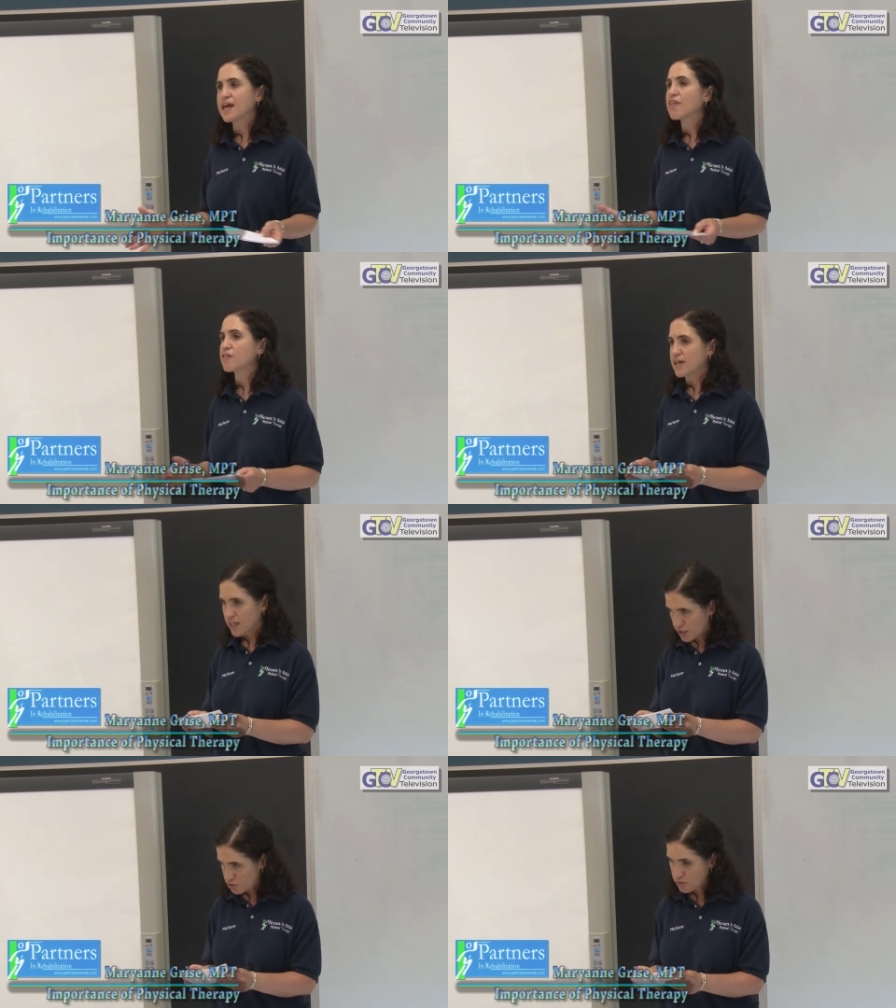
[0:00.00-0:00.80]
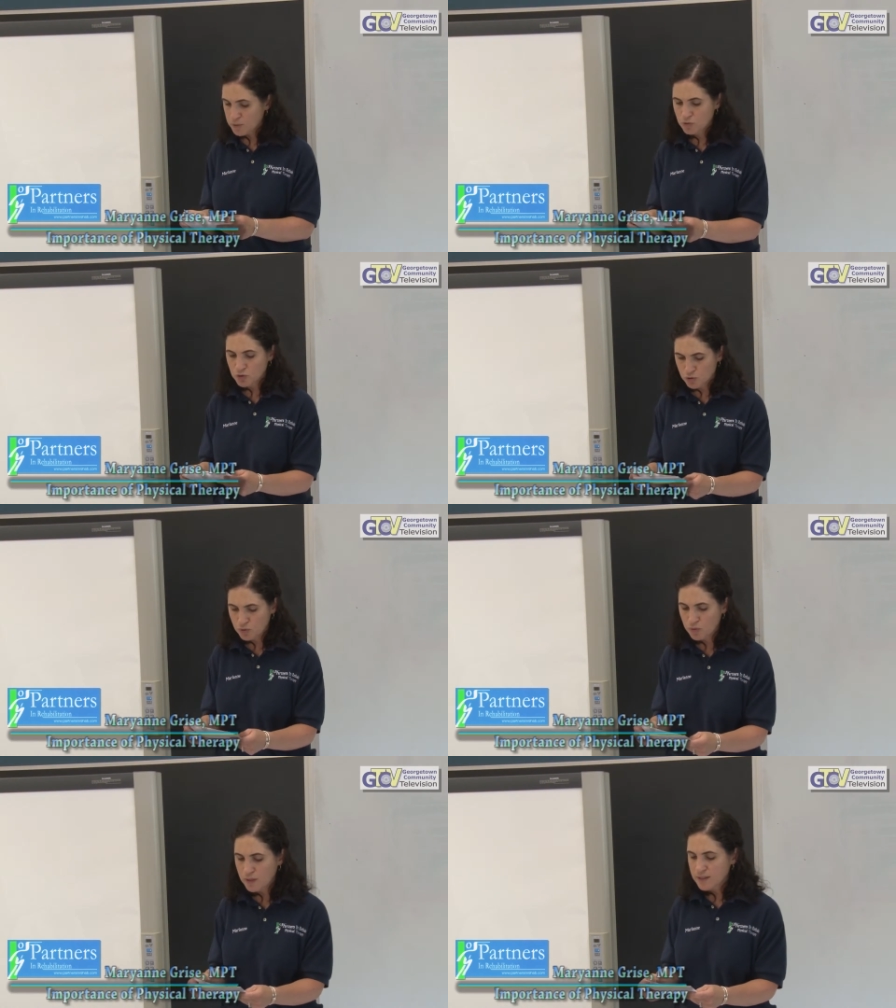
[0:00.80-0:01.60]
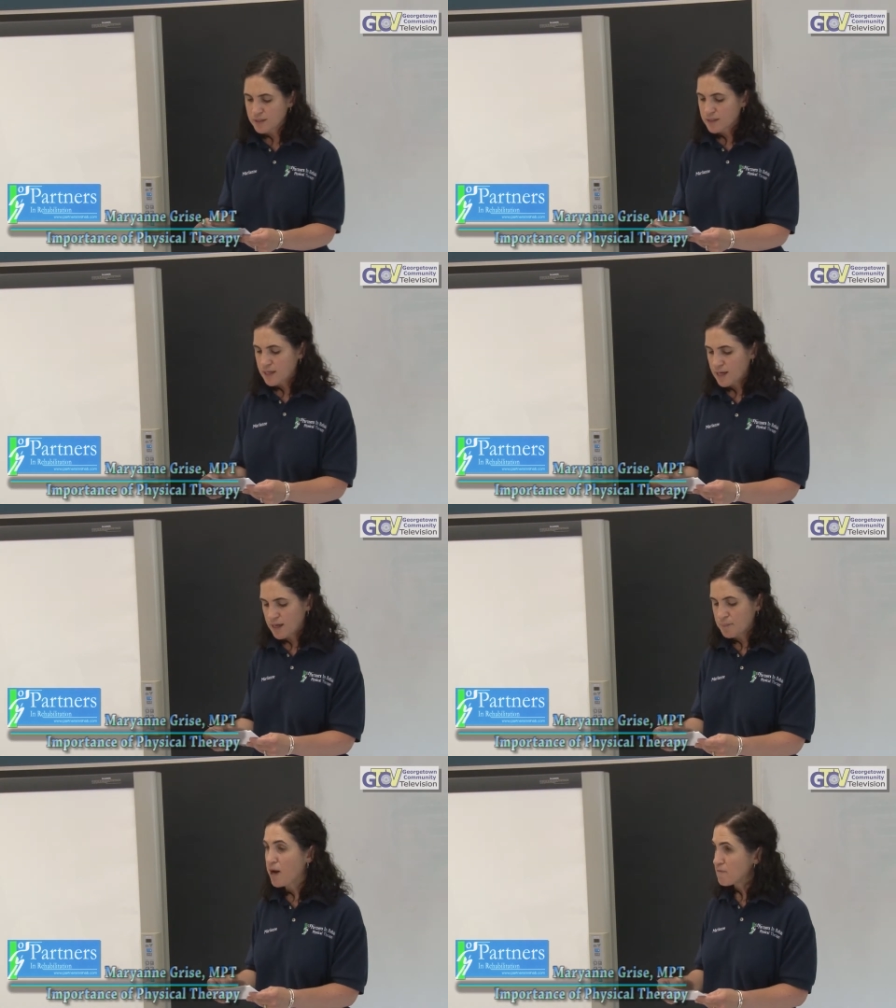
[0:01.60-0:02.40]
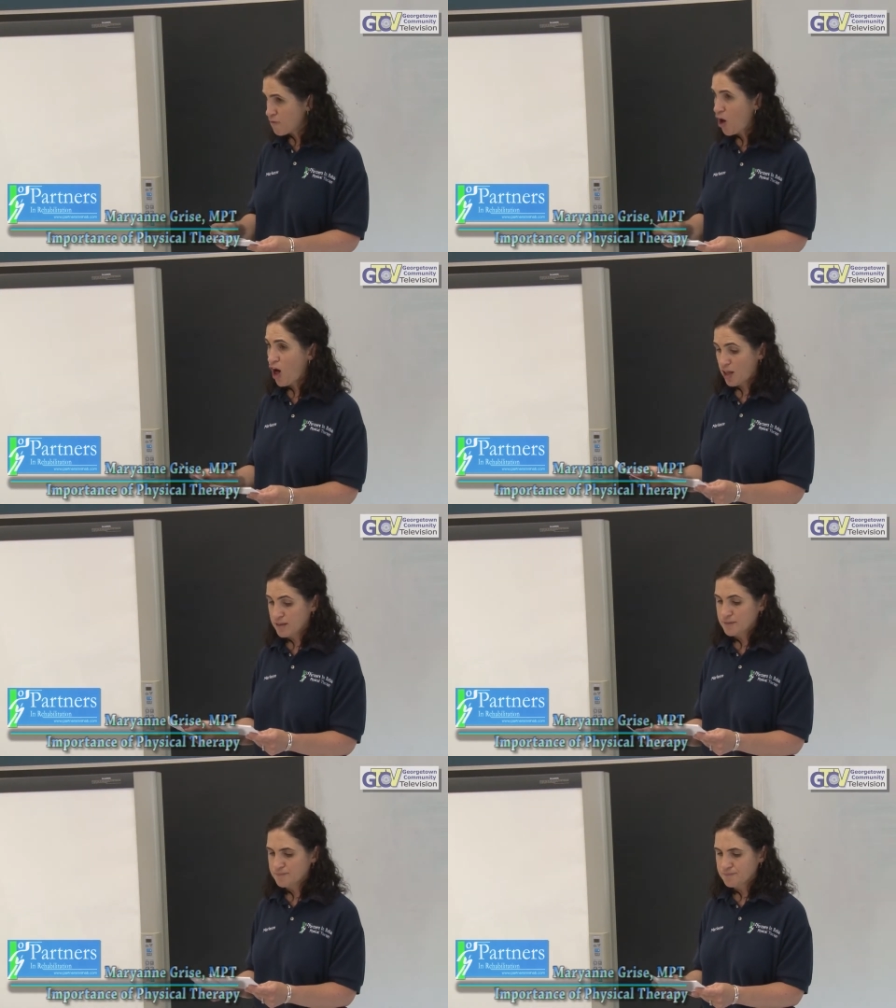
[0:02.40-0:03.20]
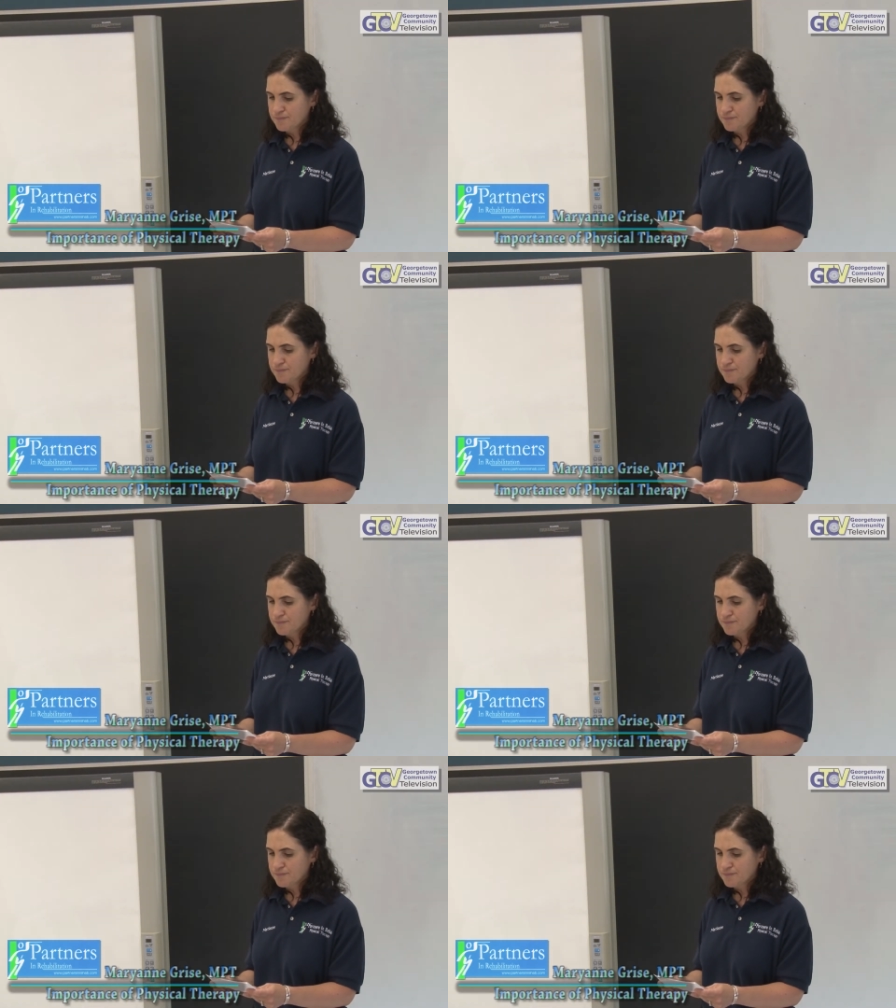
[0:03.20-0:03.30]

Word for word: together can contribute to um, a fall.